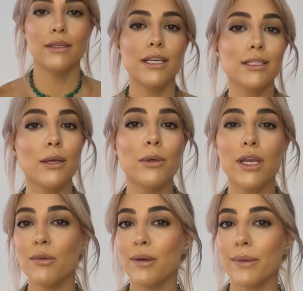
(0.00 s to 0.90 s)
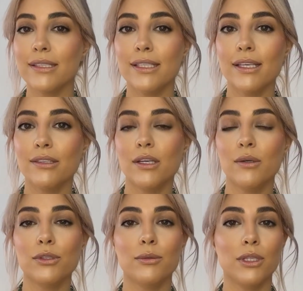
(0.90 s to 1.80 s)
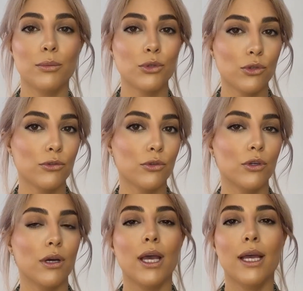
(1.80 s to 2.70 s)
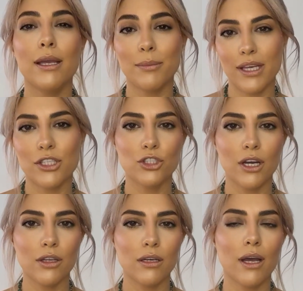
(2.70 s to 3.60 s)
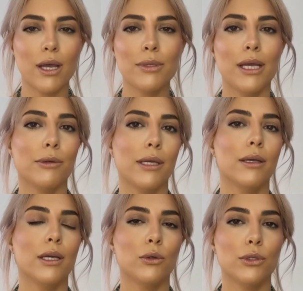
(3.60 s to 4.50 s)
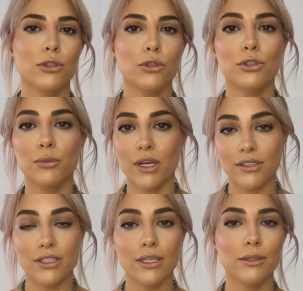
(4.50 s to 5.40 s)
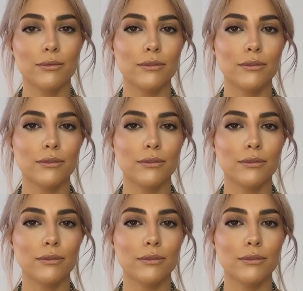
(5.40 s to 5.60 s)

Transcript: Since I really want my skin tone to be a beautiful honey beige color, I'm definitely going to use a bronzer.